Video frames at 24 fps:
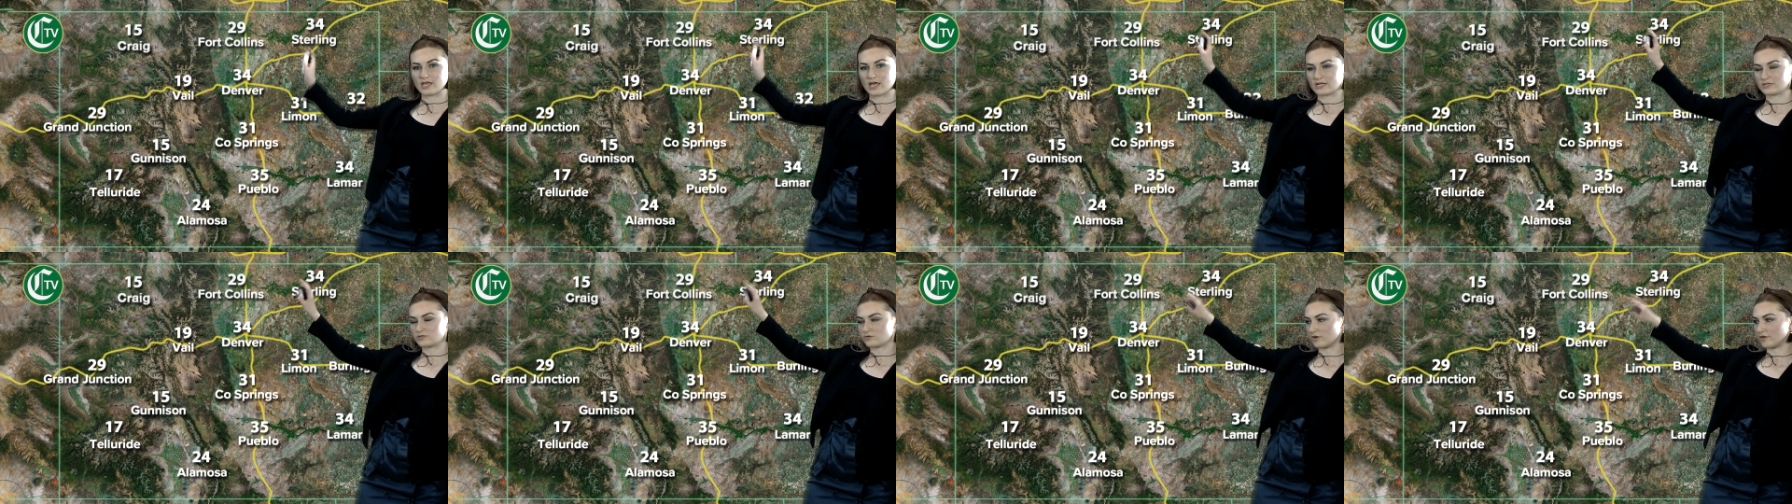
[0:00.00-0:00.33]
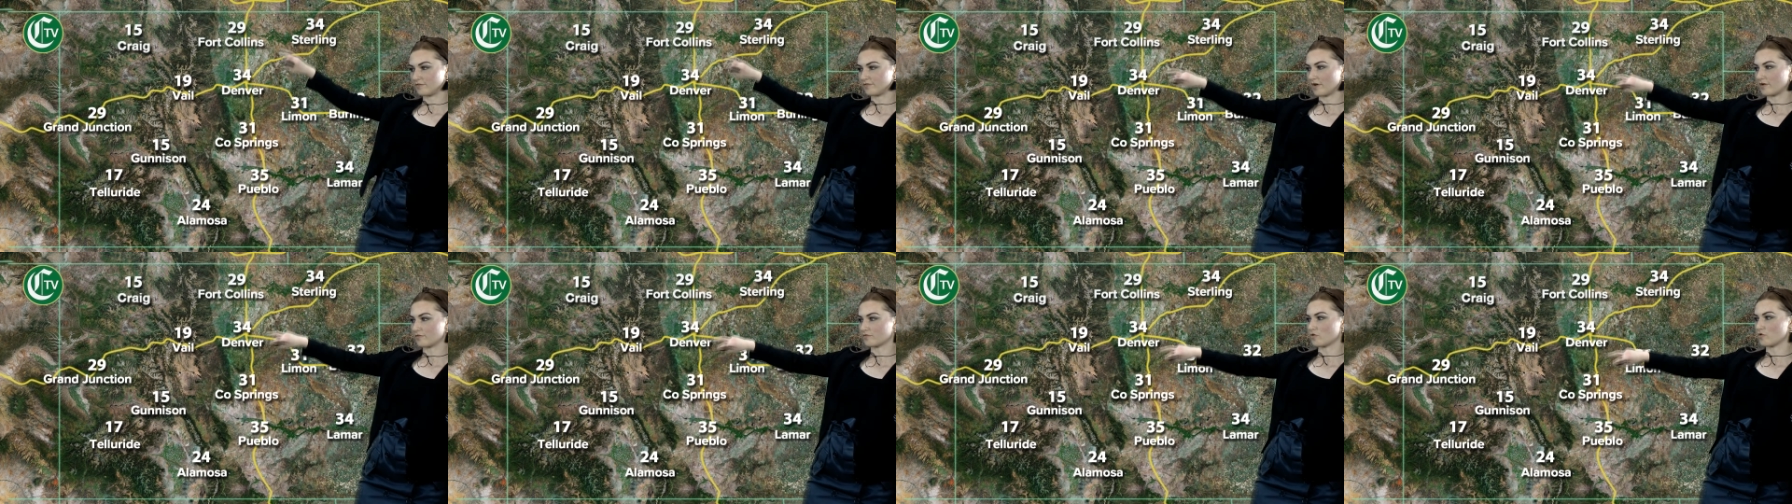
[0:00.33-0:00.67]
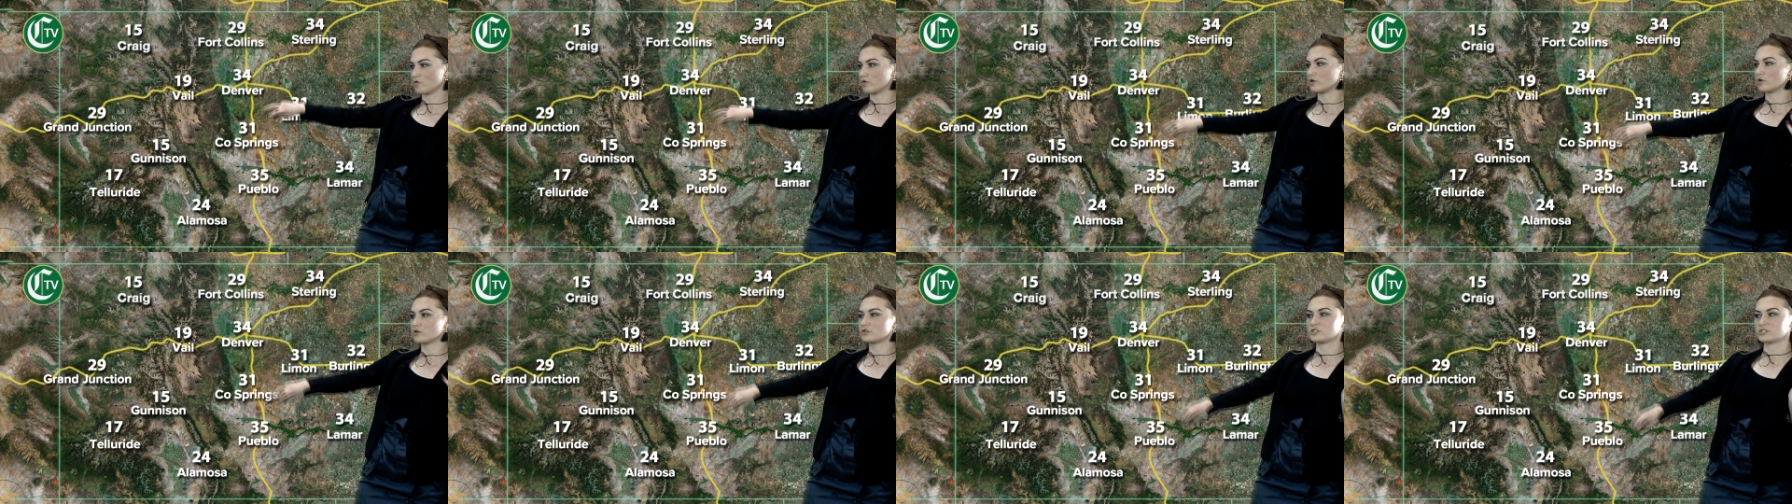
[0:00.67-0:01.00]
I twenty-five
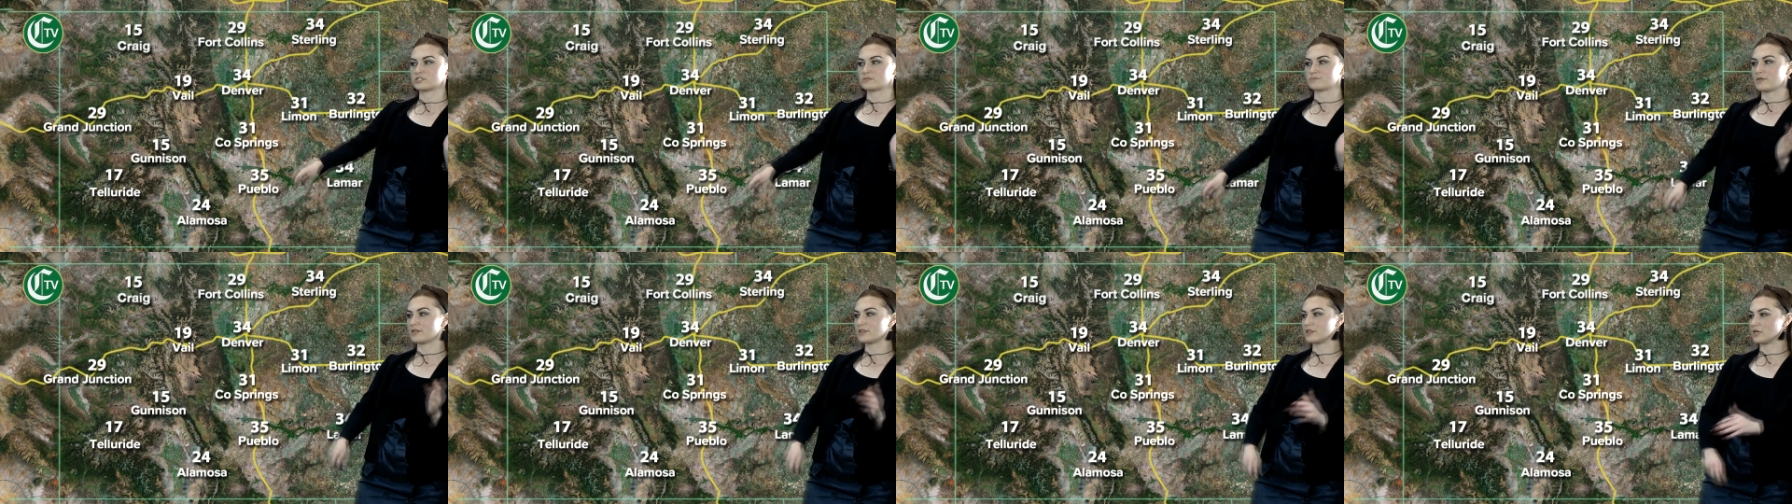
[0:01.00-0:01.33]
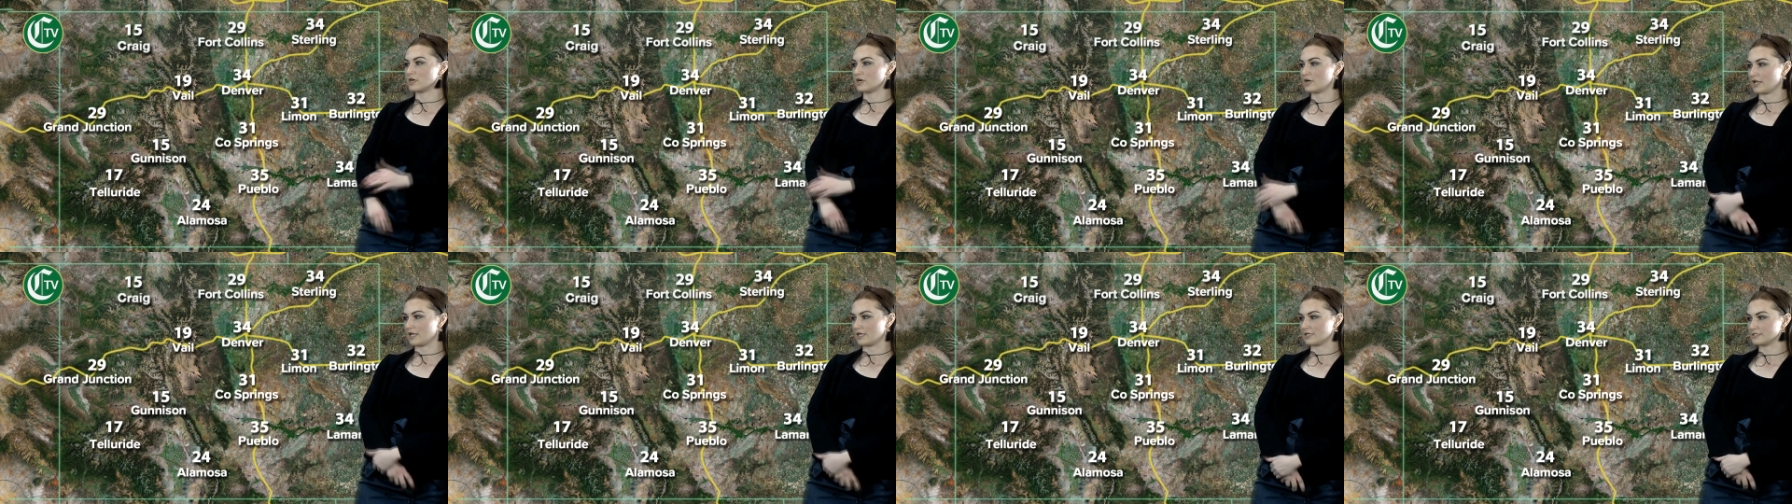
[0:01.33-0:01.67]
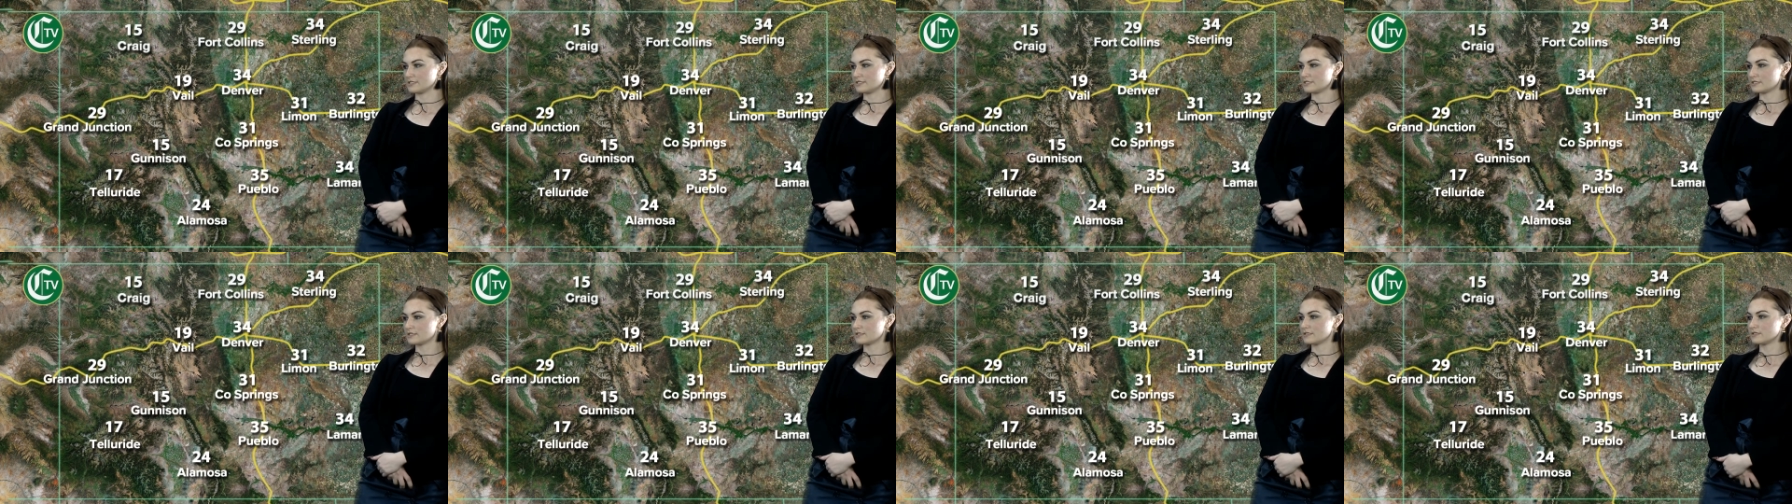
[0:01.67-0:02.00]
corridor, just mid
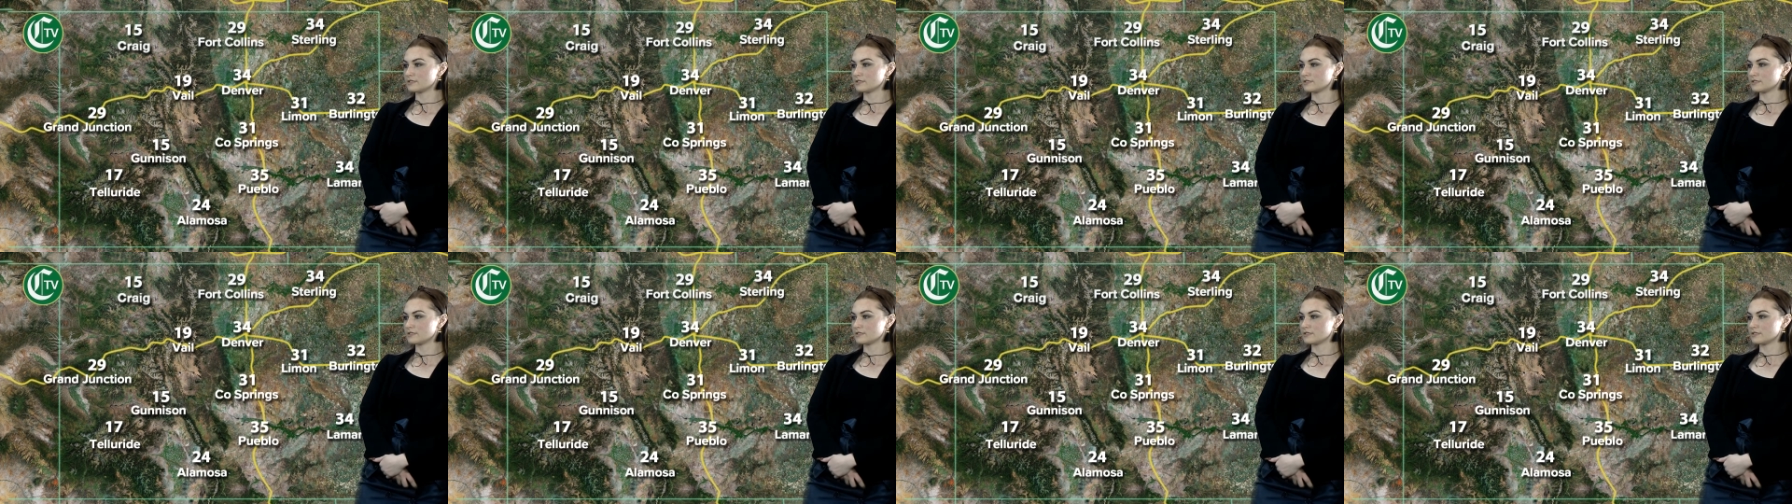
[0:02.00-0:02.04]
thirties.